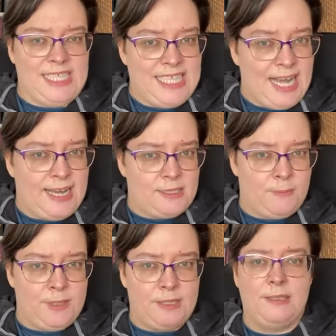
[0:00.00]
degas
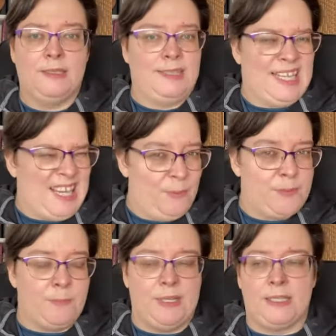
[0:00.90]
a bit. That
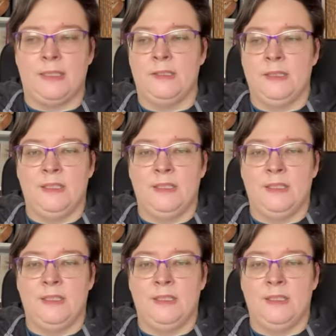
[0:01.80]
helps a bit.